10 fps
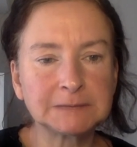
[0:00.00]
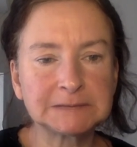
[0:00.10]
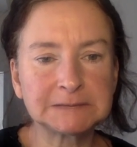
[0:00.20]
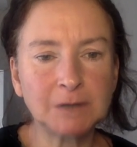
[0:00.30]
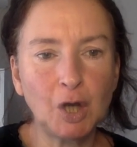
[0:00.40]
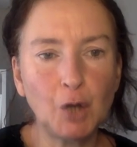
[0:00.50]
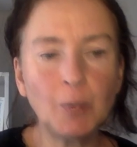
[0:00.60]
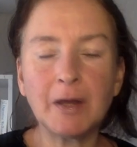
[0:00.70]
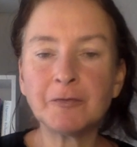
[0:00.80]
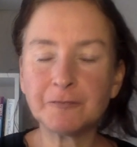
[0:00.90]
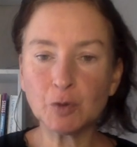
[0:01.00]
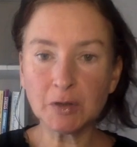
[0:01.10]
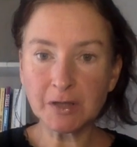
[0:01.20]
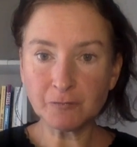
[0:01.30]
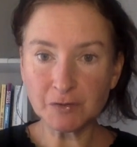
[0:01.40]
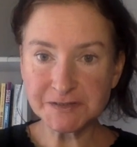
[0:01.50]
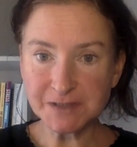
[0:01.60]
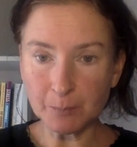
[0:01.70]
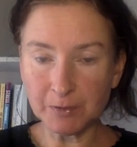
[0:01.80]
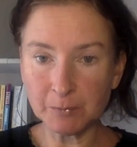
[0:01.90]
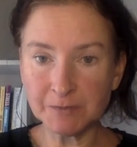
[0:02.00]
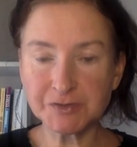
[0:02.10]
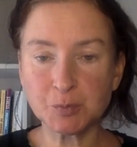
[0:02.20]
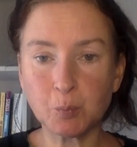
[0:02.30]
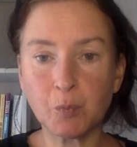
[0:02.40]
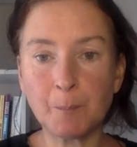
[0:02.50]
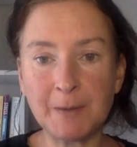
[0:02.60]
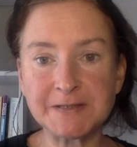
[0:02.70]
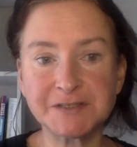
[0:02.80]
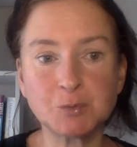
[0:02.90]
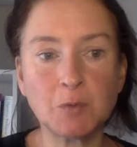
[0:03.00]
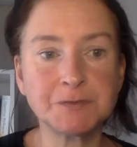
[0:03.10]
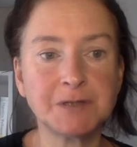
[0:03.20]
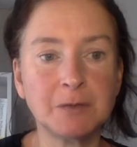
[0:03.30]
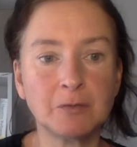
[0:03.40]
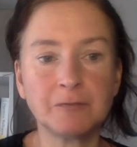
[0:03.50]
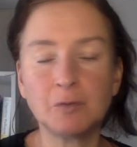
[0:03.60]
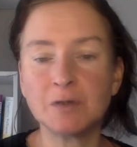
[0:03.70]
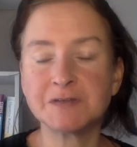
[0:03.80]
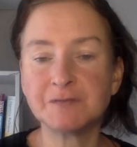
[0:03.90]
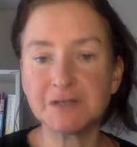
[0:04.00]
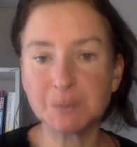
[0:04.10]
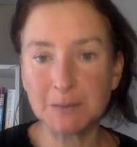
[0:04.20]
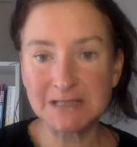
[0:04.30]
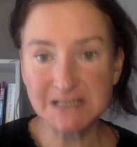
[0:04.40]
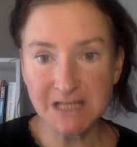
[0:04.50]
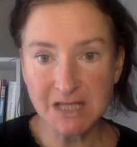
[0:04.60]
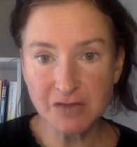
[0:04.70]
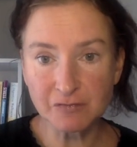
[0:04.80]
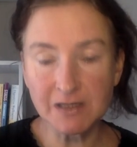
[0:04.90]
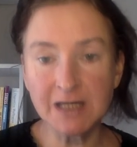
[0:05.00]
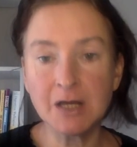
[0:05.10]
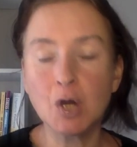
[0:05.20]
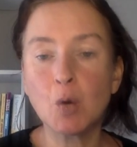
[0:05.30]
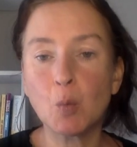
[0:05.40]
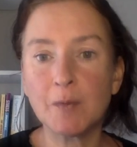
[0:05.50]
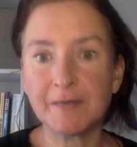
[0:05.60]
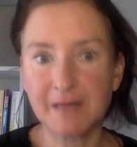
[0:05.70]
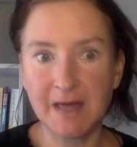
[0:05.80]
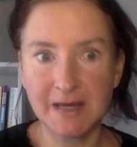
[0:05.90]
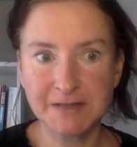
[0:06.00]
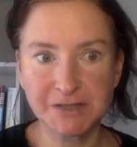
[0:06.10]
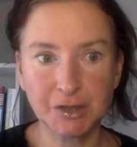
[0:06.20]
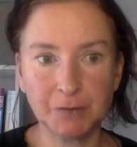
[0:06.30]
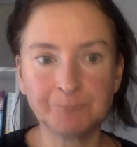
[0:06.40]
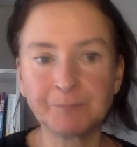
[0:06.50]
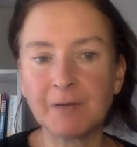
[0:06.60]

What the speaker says: So if you're looking for a supplement, the best one to look for is a vitamin D3 with K2.